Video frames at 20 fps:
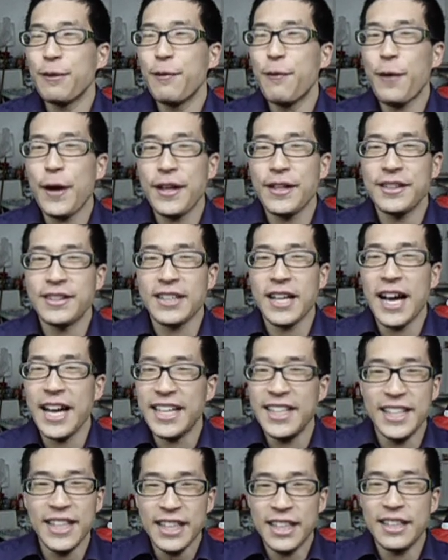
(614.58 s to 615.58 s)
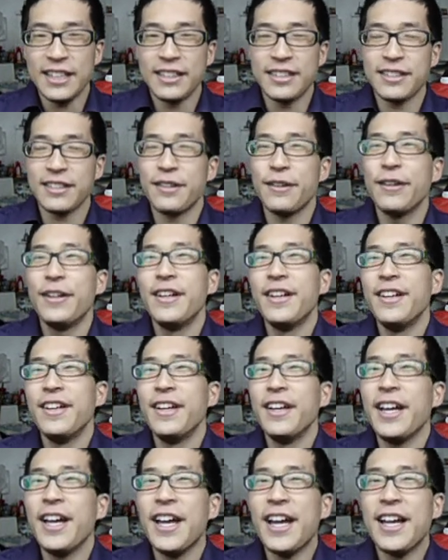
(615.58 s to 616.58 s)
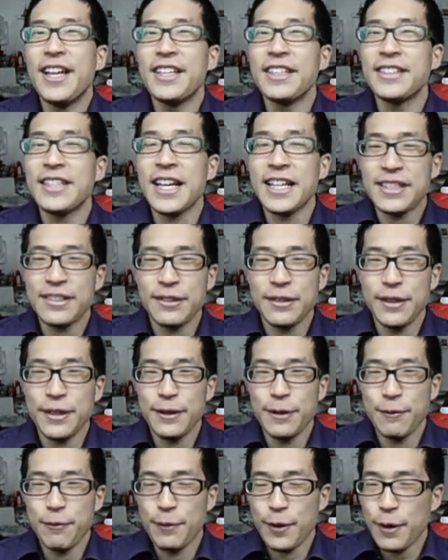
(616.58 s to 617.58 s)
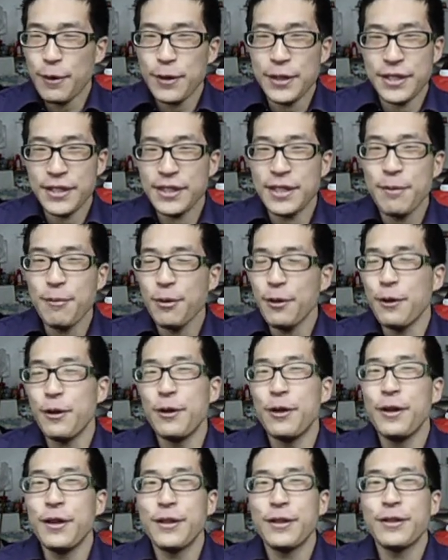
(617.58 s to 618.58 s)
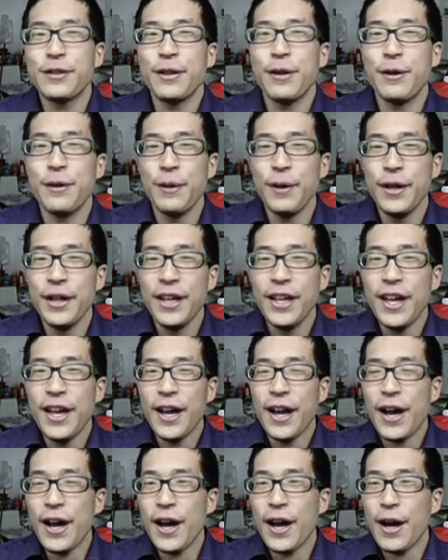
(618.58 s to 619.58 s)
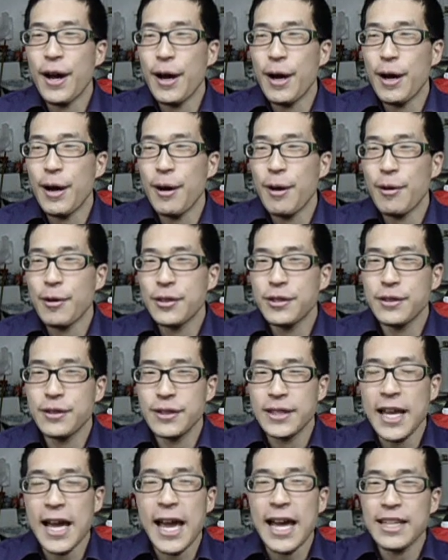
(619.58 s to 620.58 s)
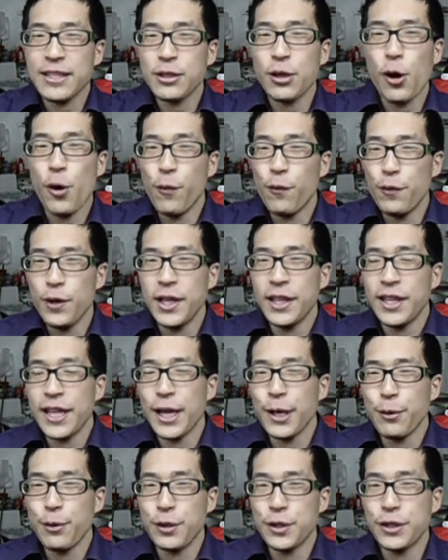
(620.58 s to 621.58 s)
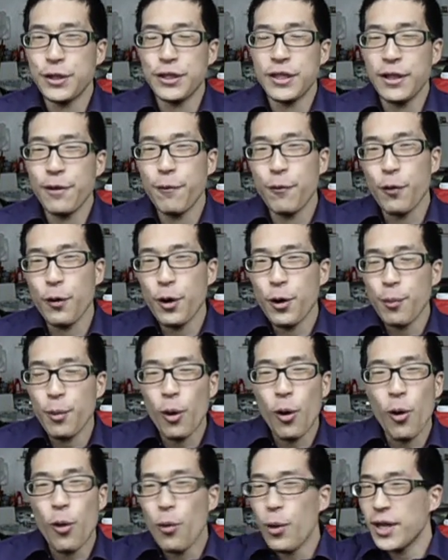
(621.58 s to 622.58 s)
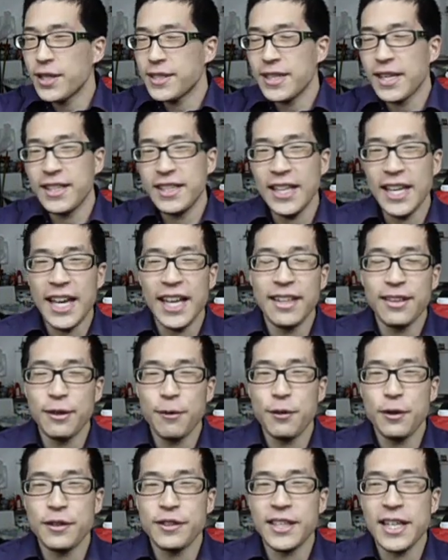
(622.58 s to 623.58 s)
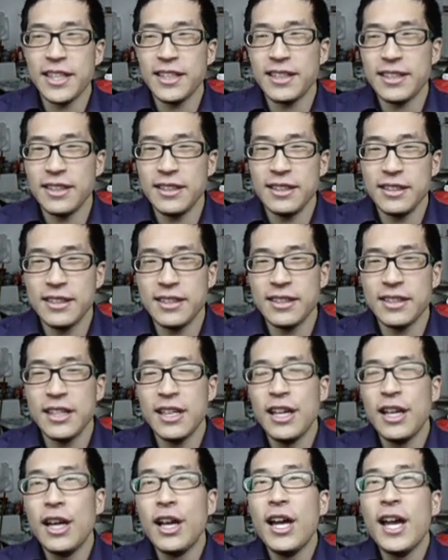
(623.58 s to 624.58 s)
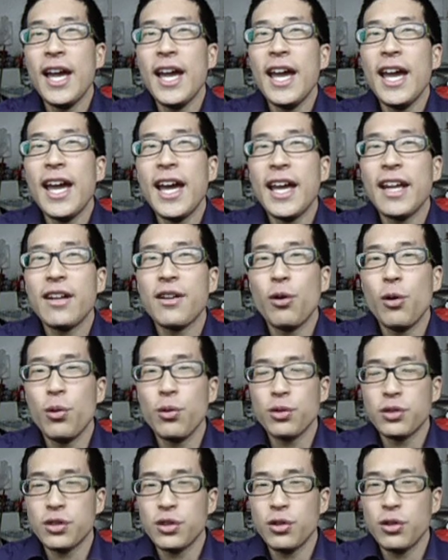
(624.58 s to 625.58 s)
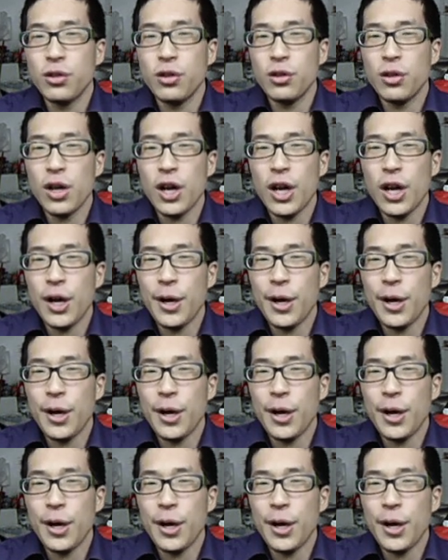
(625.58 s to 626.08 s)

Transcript: things, ideas, is actually very similar. So SOV language is verb always at the end of the sentence, and also